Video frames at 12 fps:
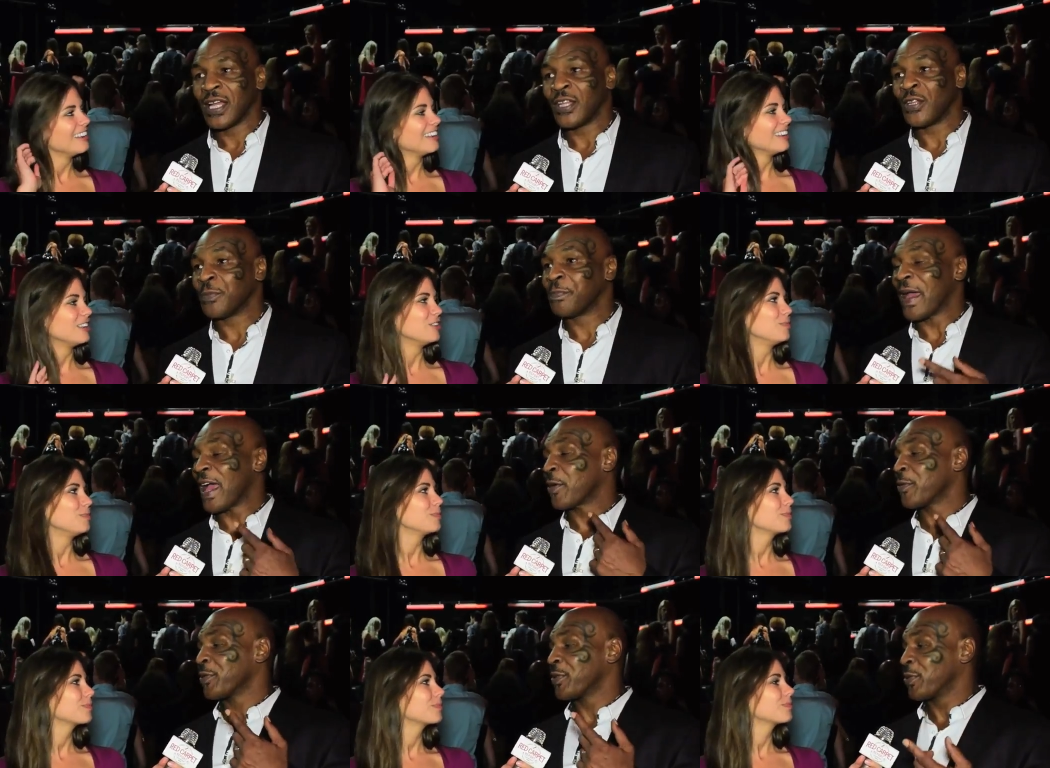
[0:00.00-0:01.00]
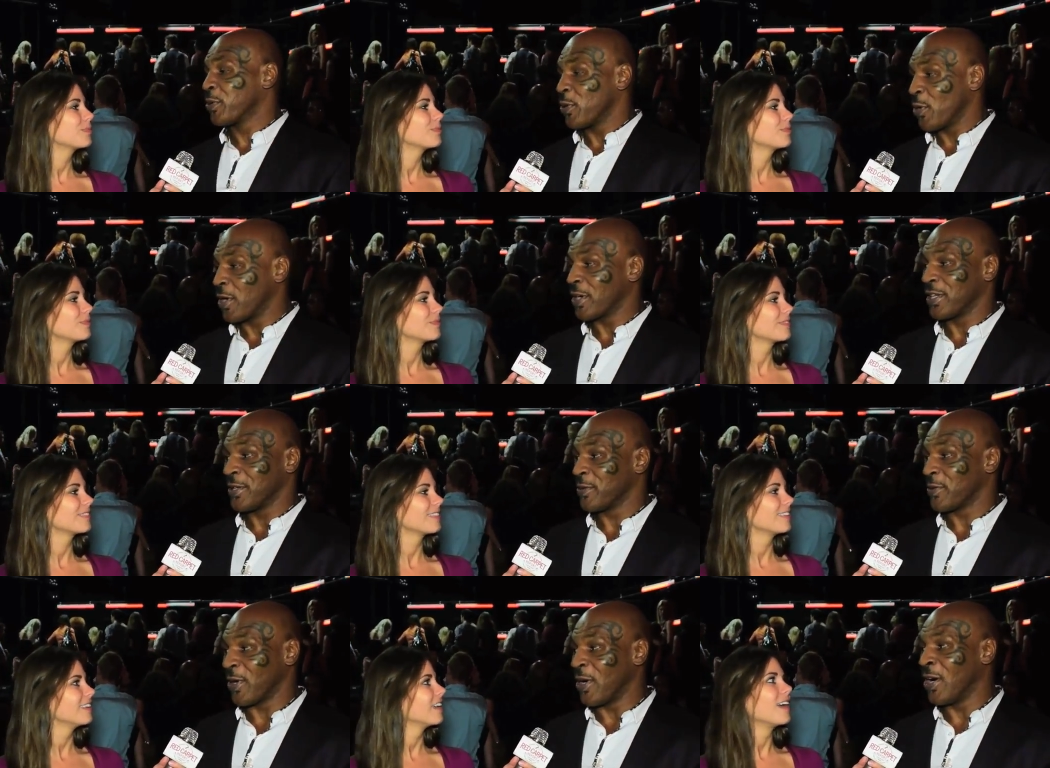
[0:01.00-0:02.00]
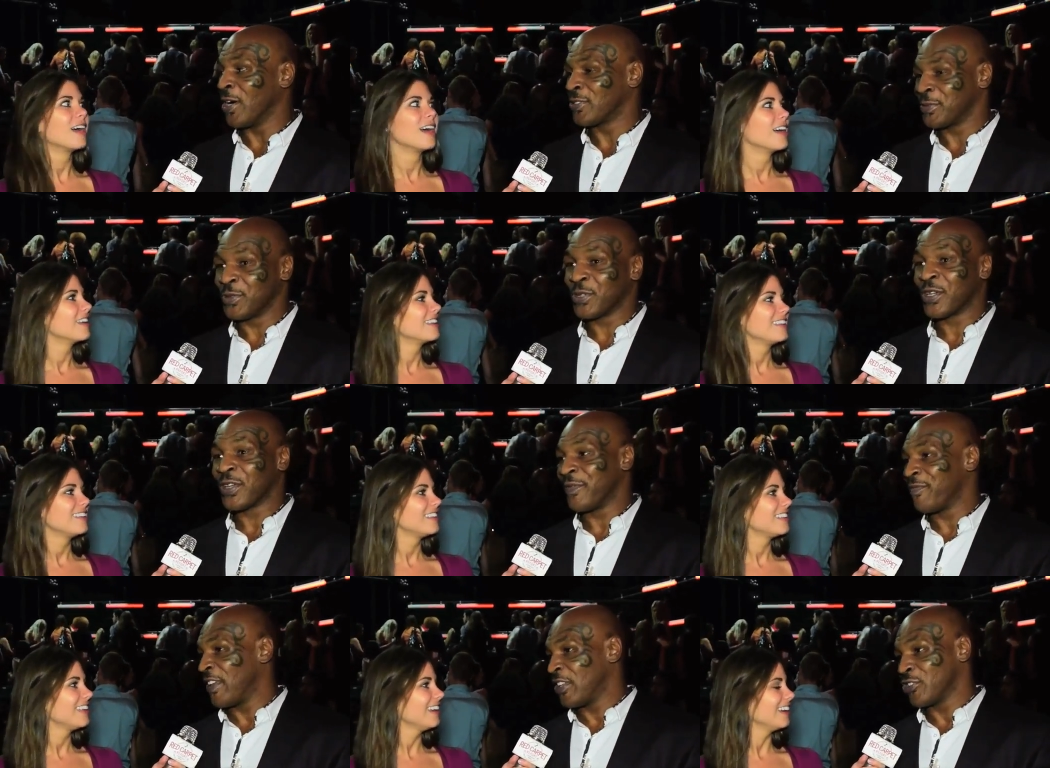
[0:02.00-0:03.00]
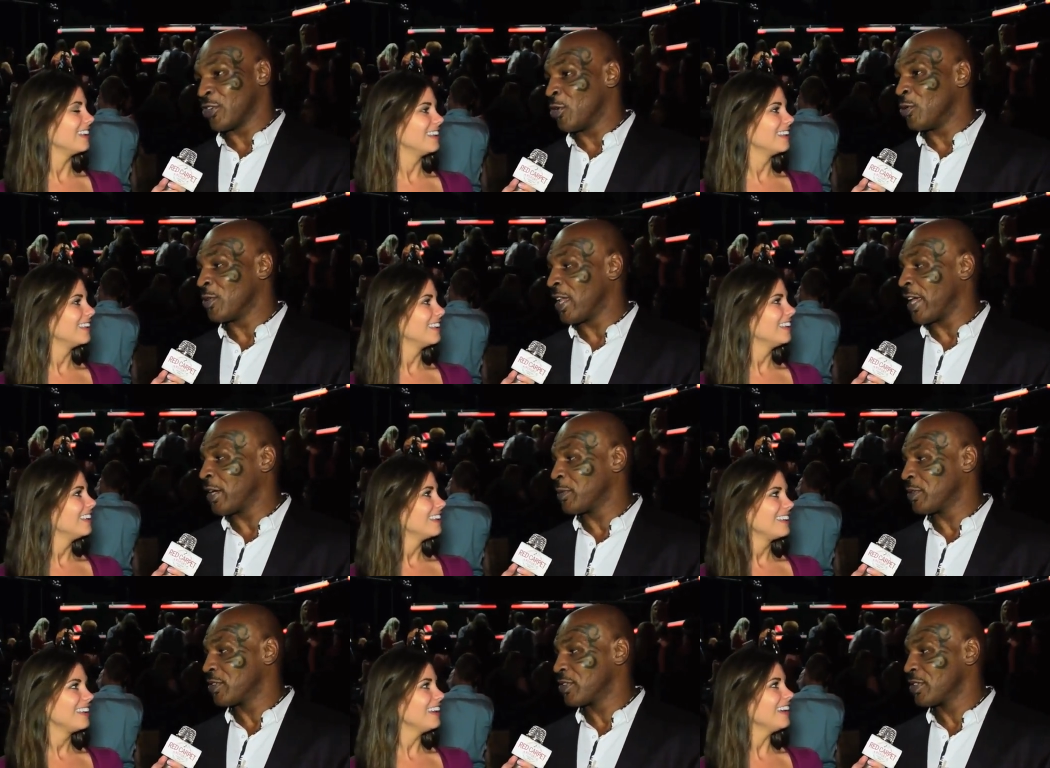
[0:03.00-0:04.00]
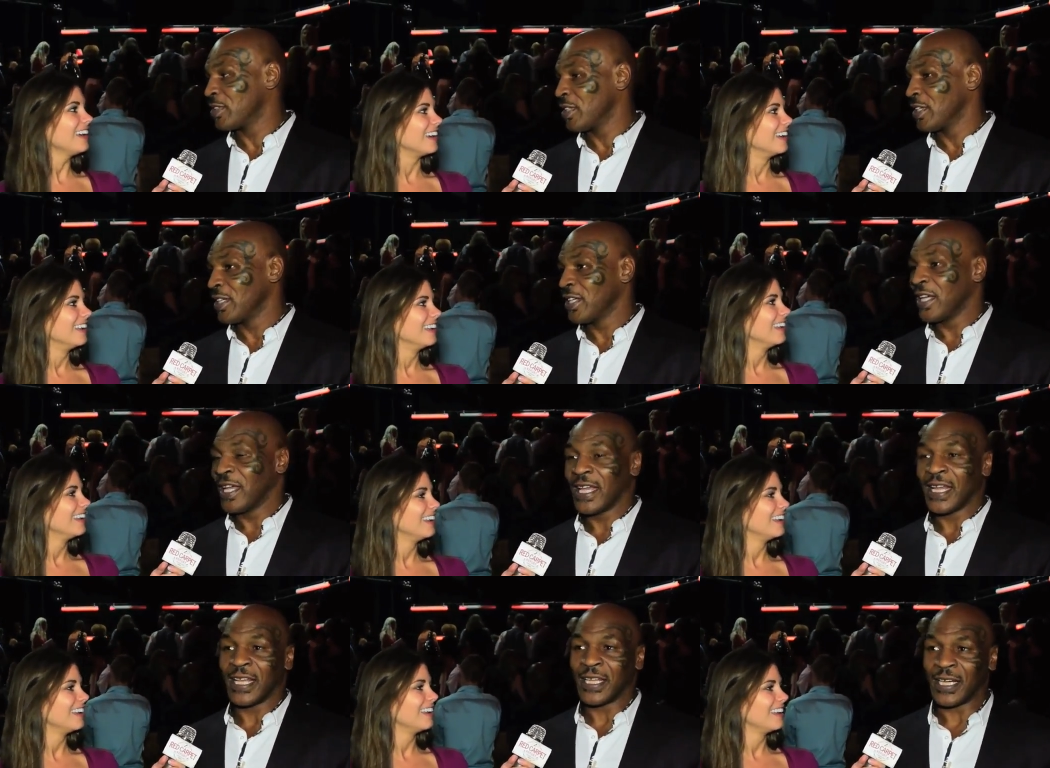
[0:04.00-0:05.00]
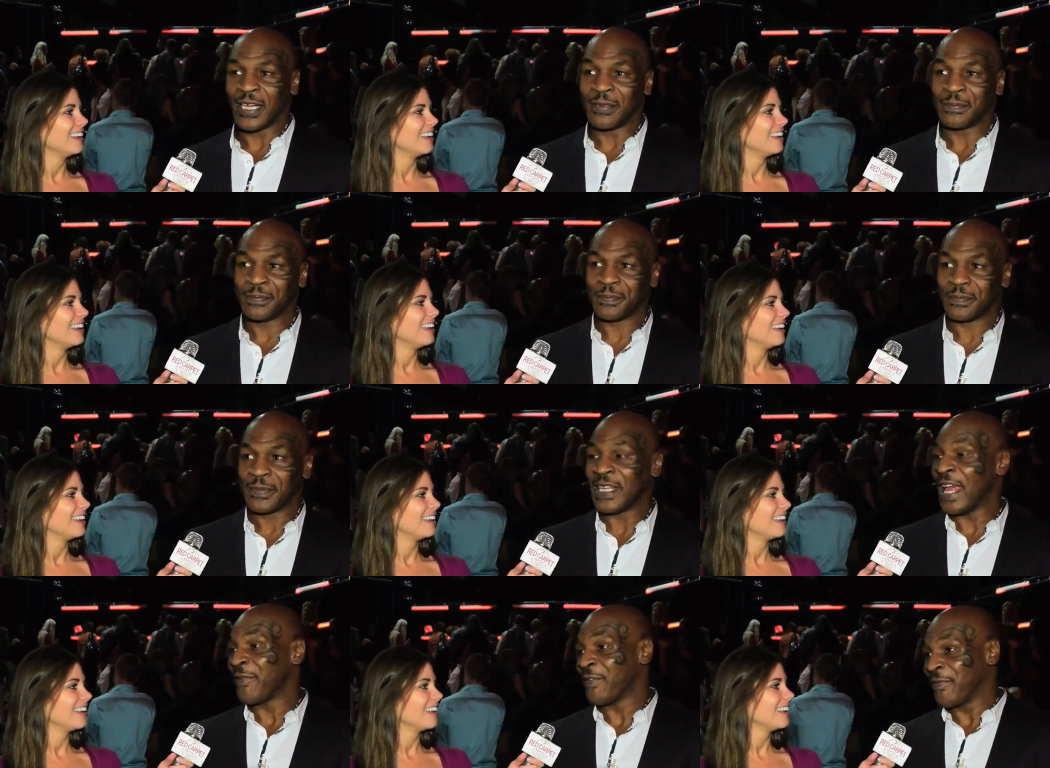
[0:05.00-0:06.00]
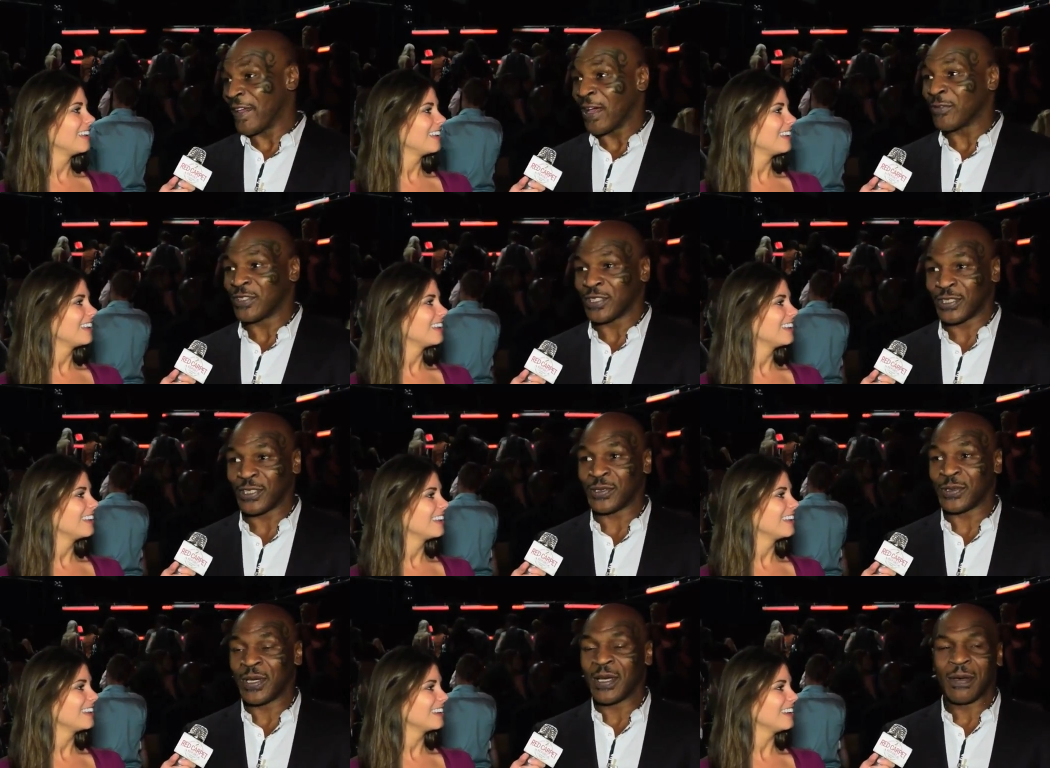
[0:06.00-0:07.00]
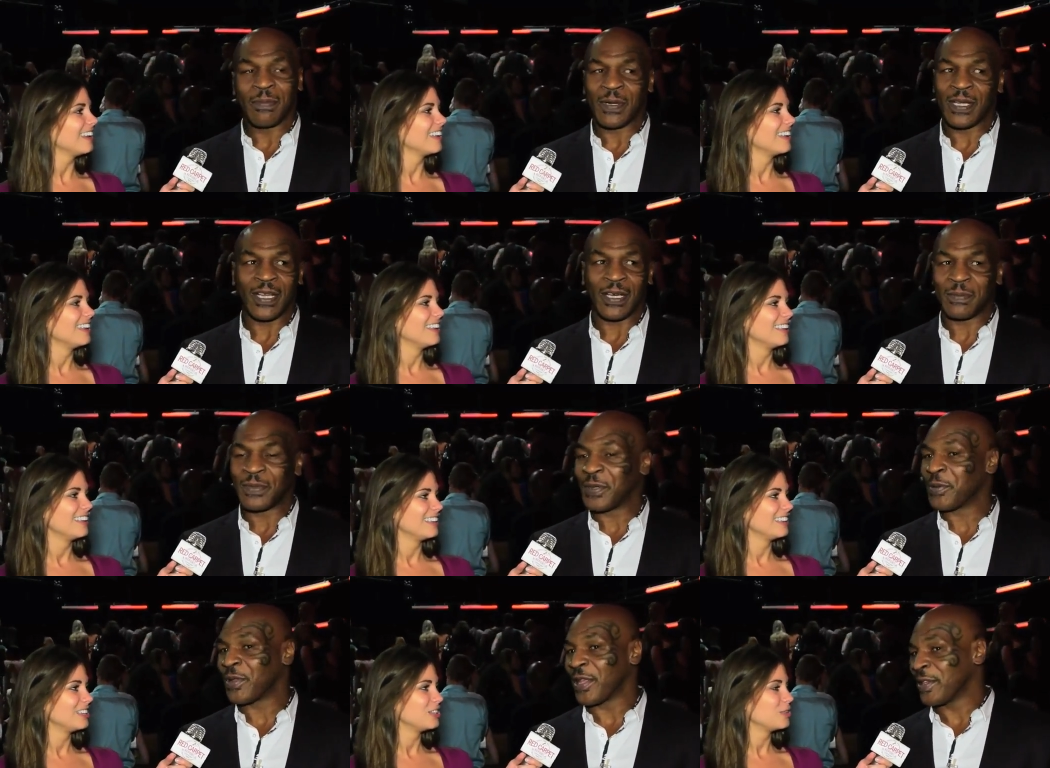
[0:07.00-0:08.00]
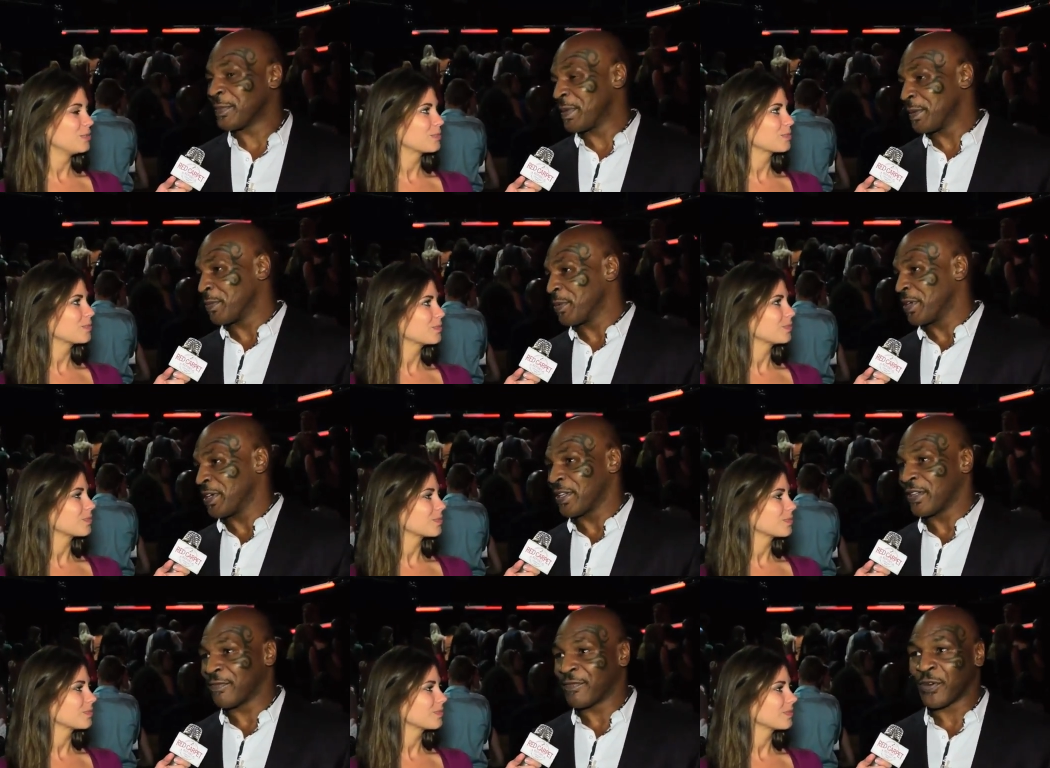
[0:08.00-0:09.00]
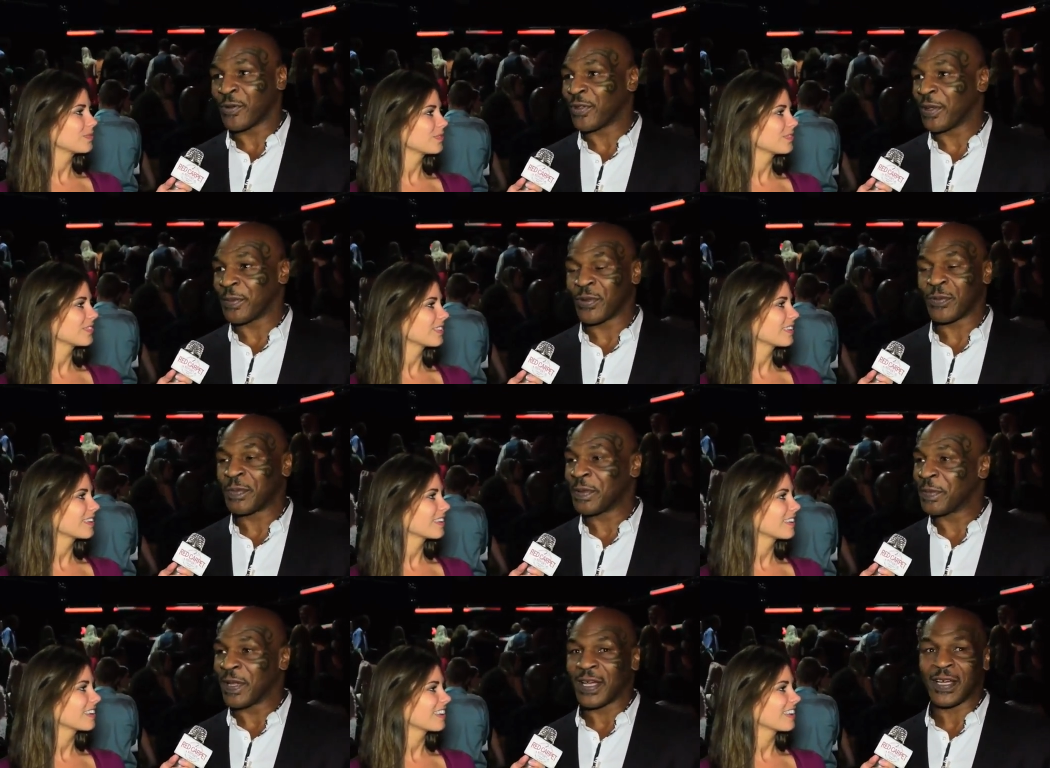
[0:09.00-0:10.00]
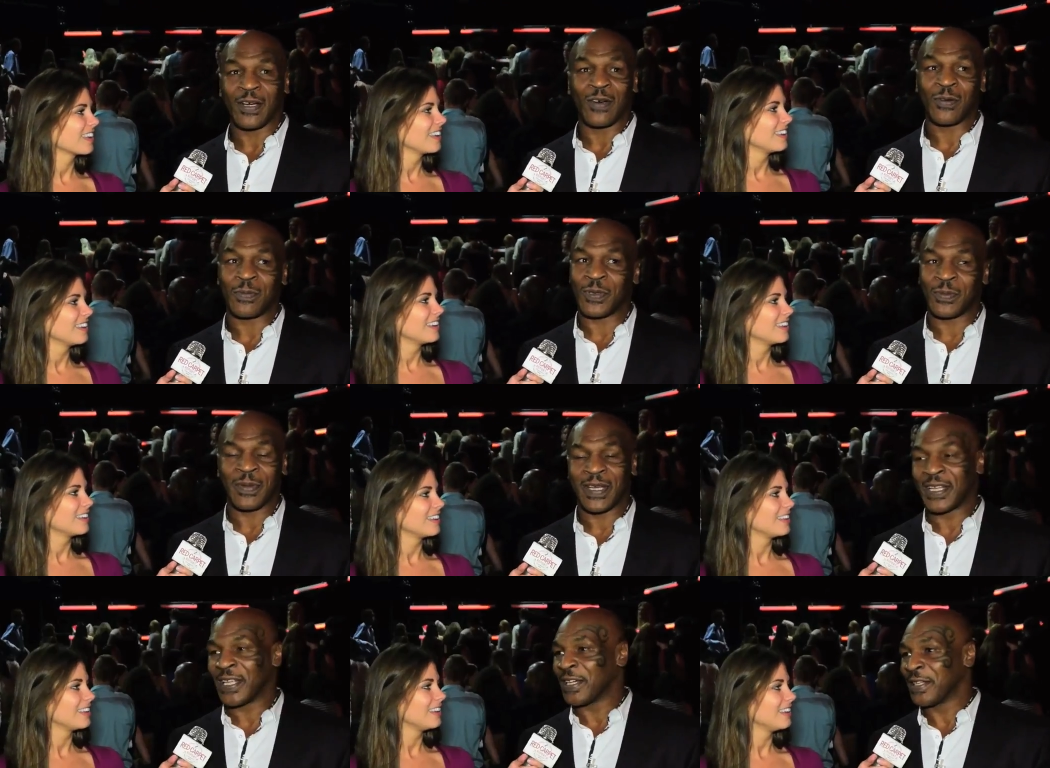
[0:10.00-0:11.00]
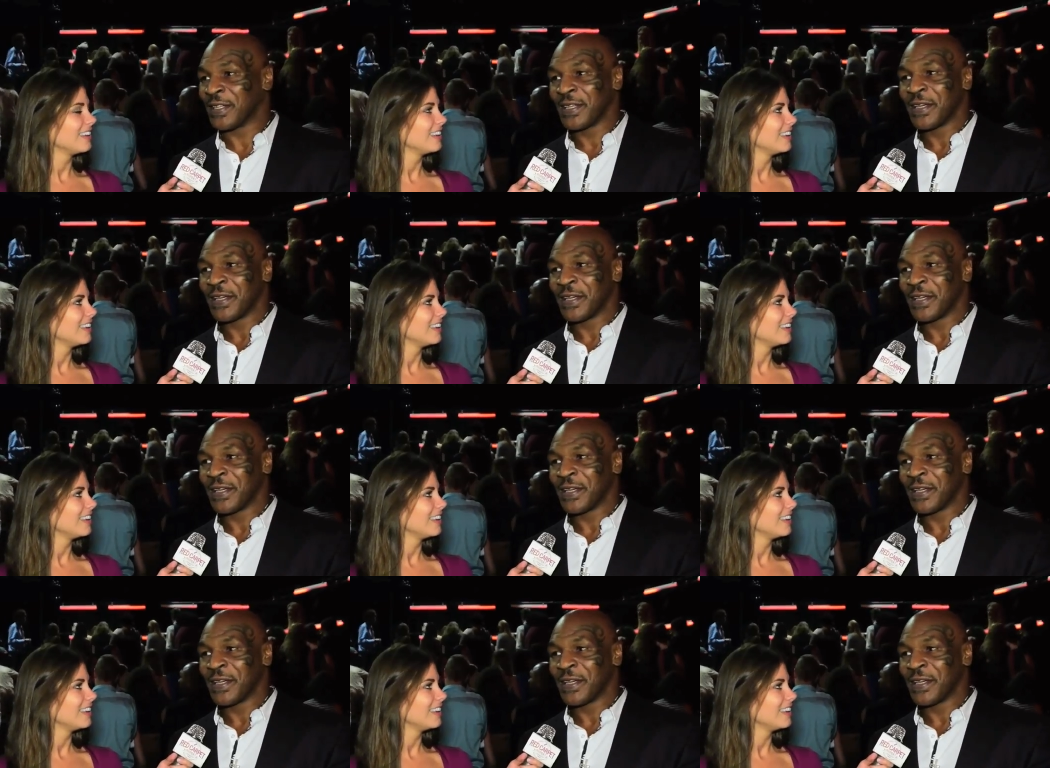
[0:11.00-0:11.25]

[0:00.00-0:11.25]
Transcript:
Speaker 1: And the back was talking. It was awesome. You can invent your own language. Yeah. And um, and have it founded too. But um, there was other people here. in The first episode, people that could, oh man, they could